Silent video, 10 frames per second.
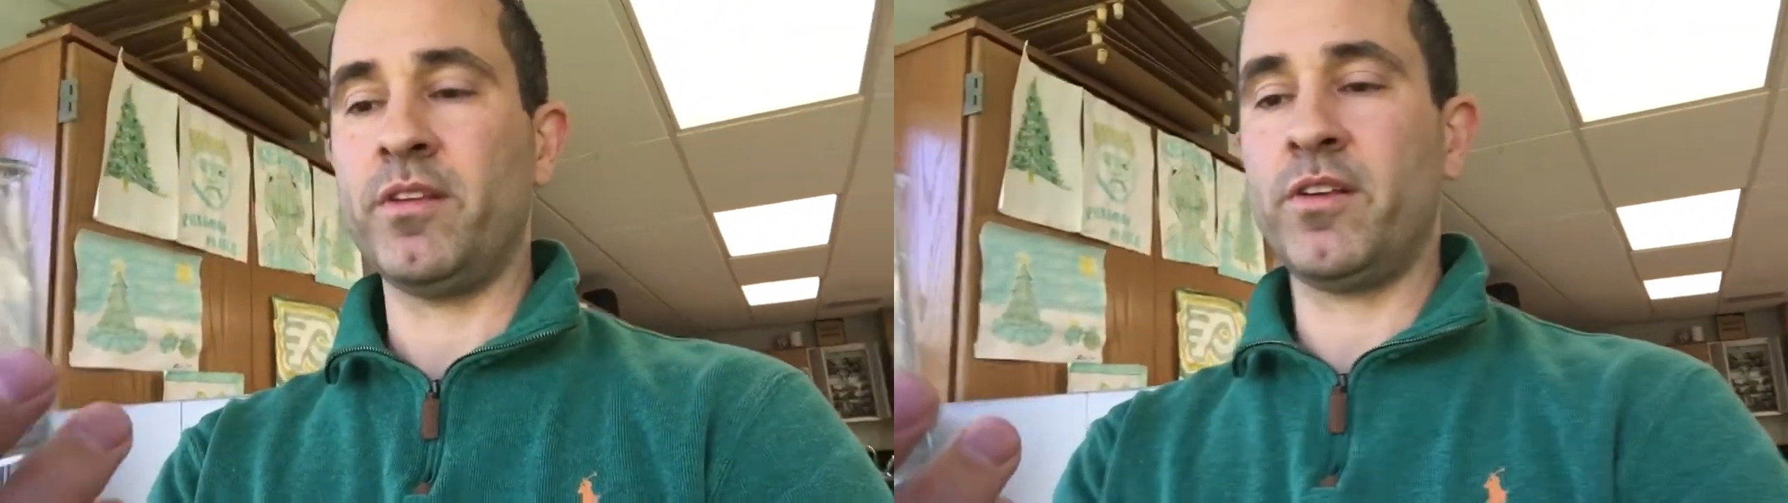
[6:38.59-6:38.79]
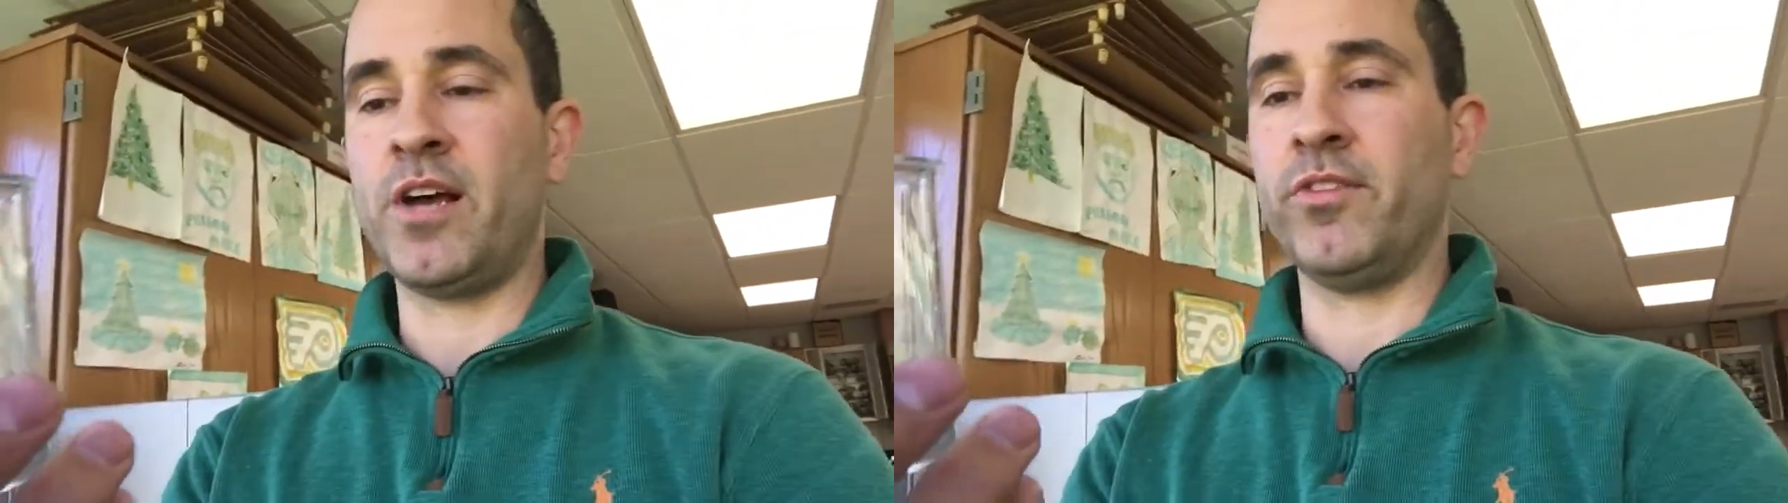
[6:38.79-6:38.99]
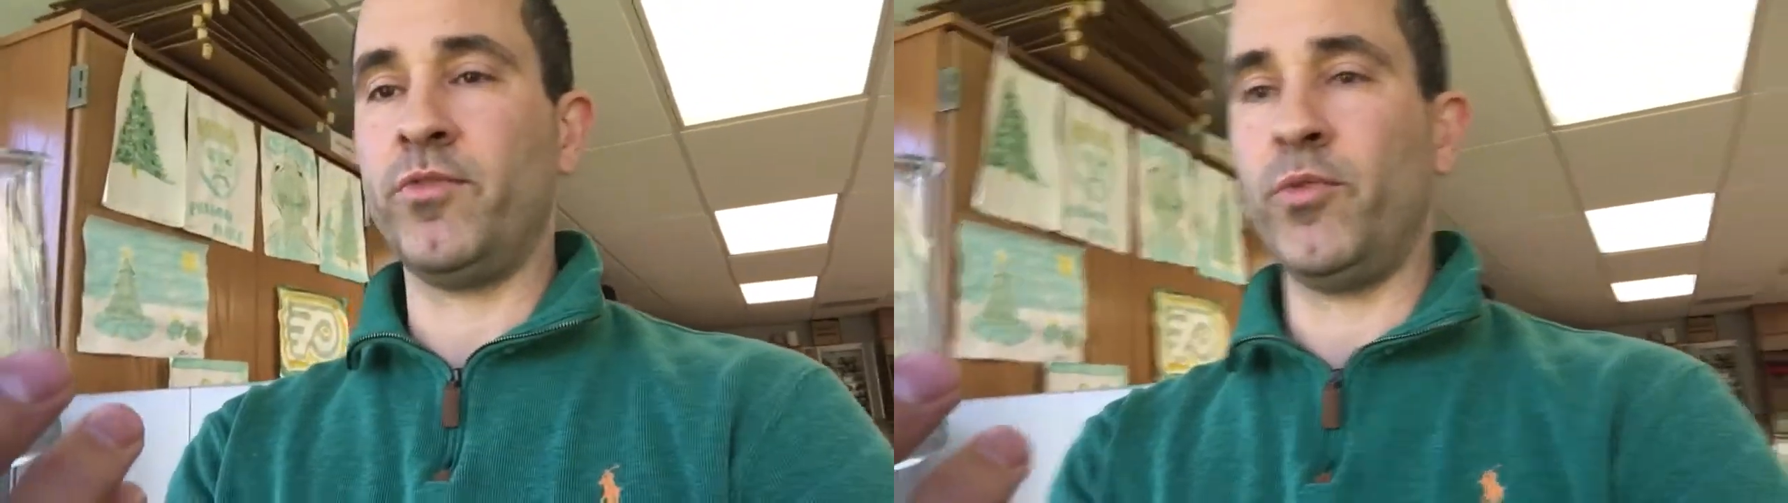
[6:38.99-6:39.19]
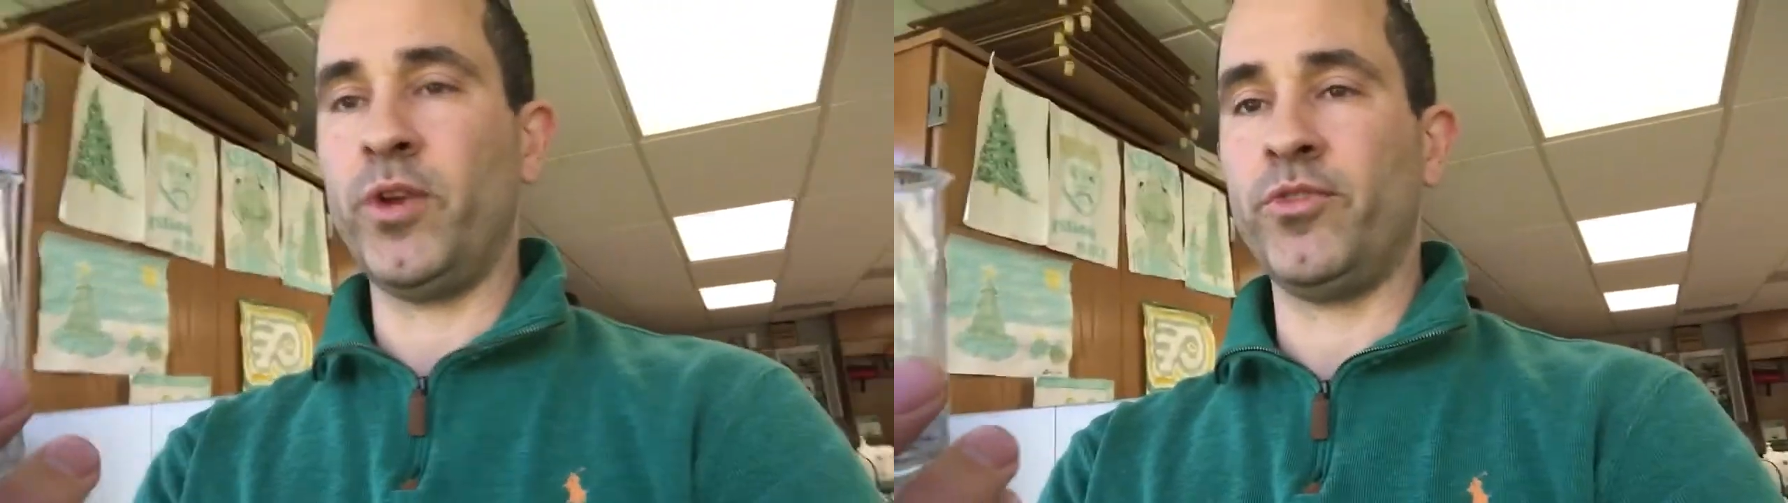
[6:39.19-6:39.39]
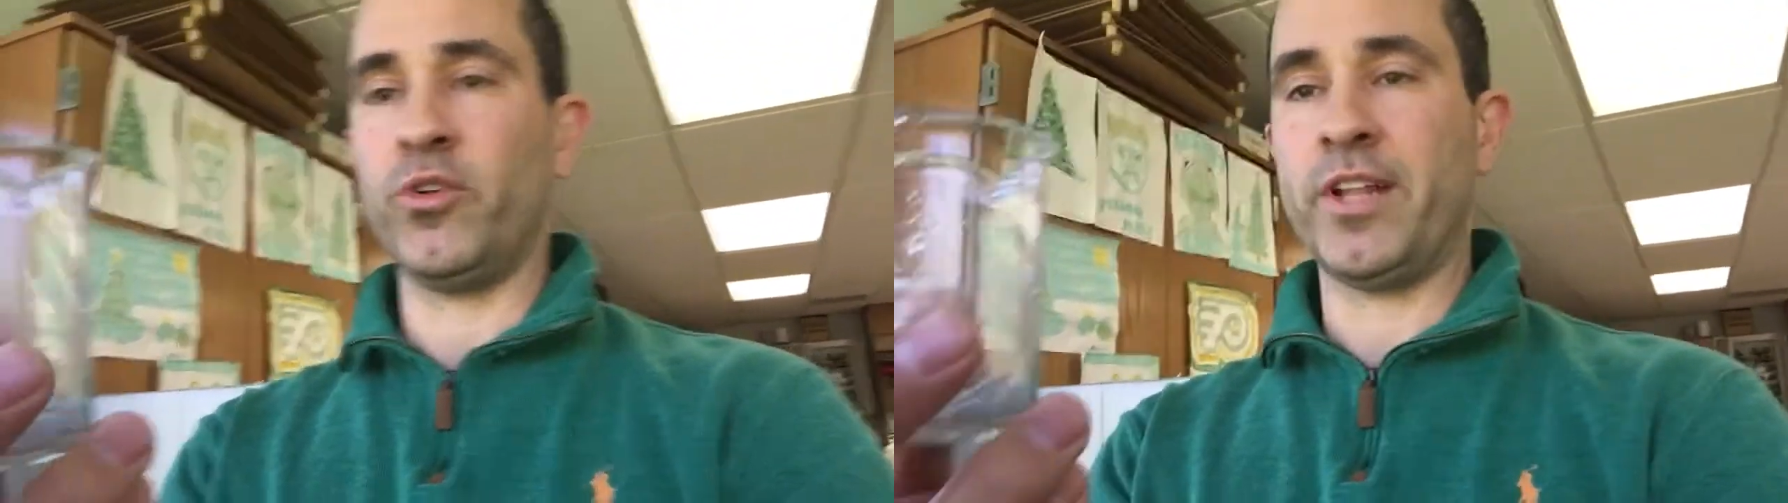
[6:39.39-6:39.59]
All right, so if you
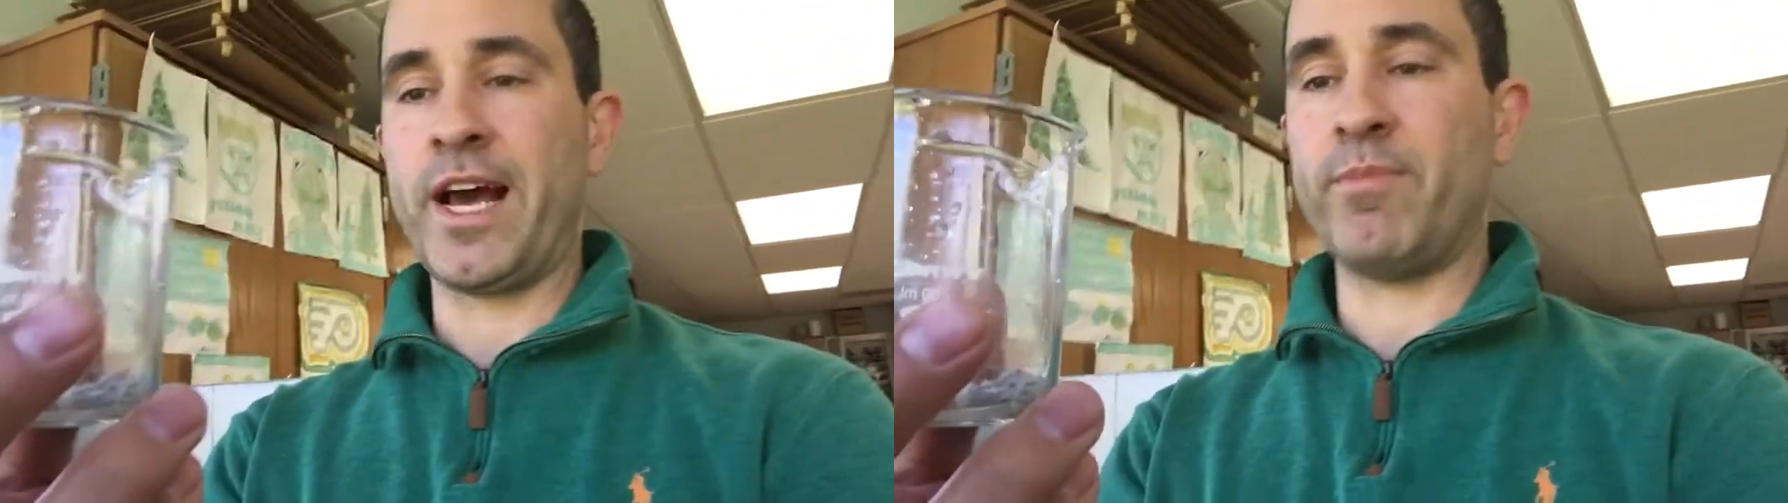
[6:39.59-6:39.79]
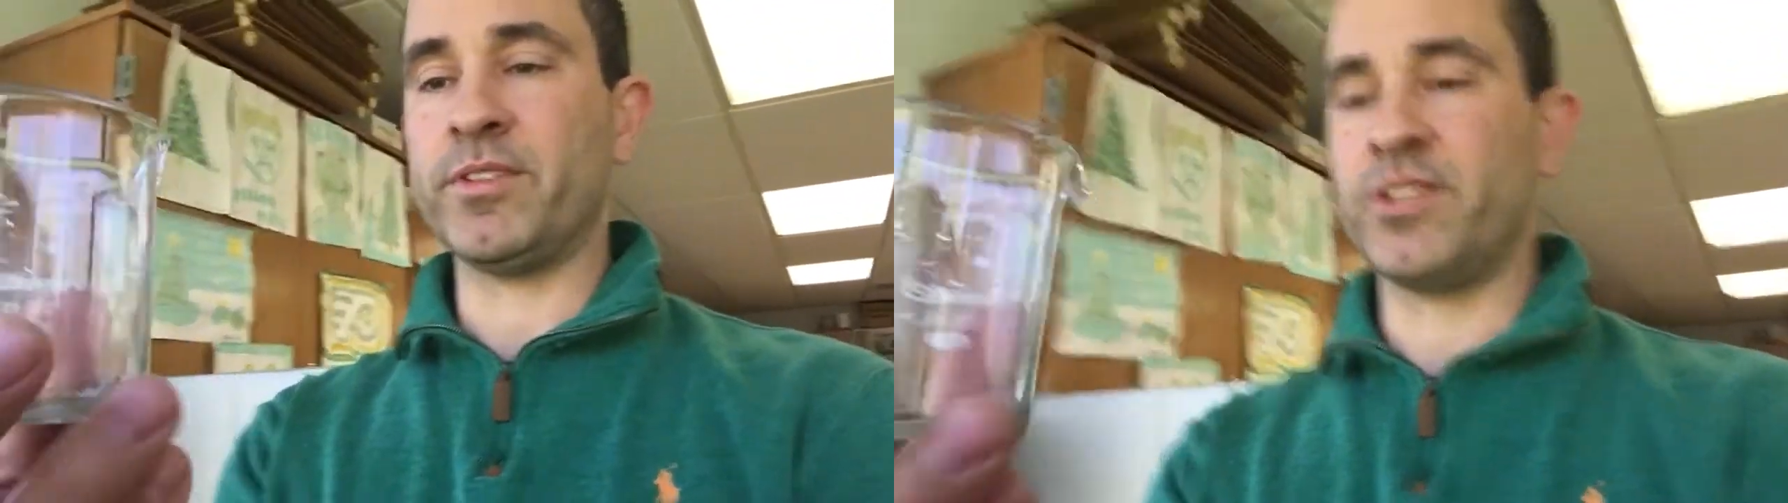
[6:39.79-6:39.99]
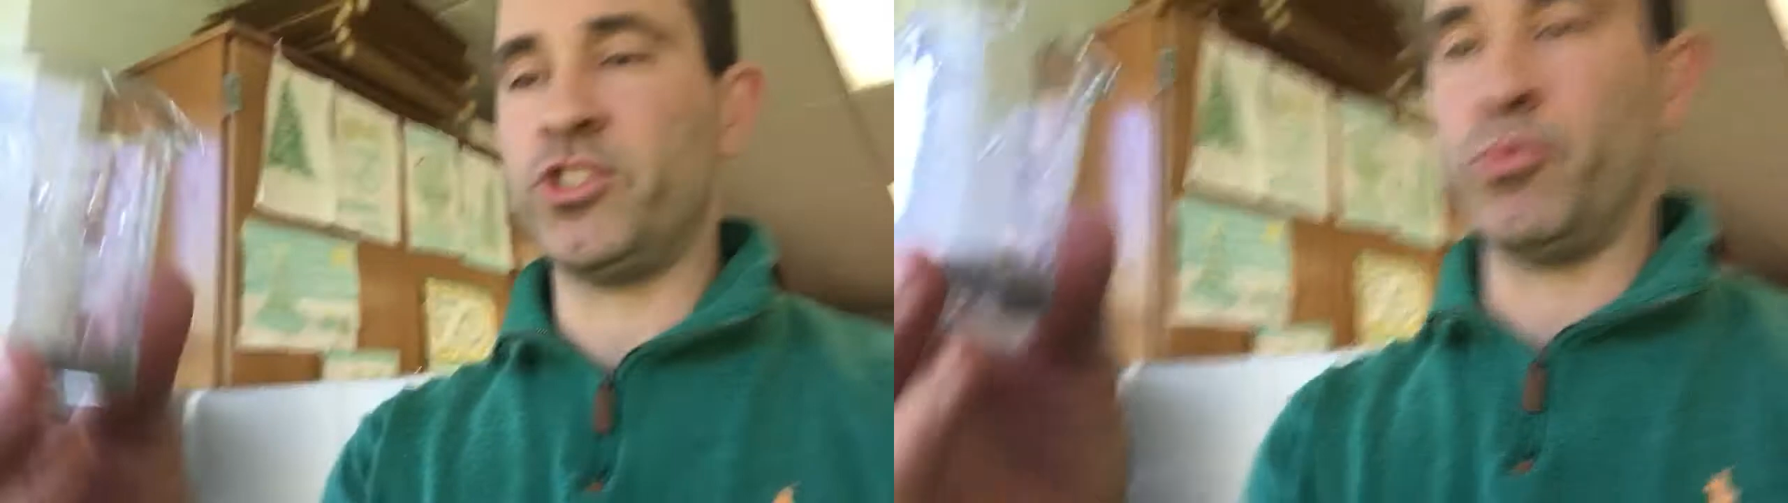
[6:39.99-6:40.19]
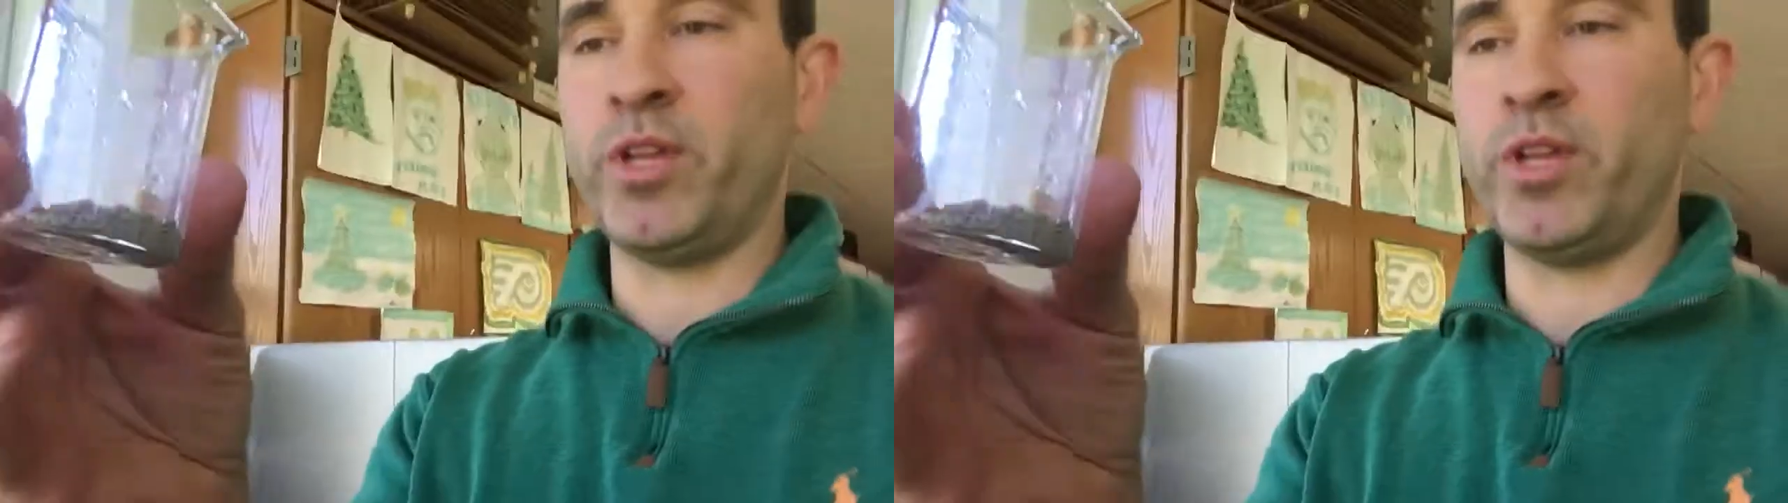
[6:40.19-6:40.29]
read through the lab procedure,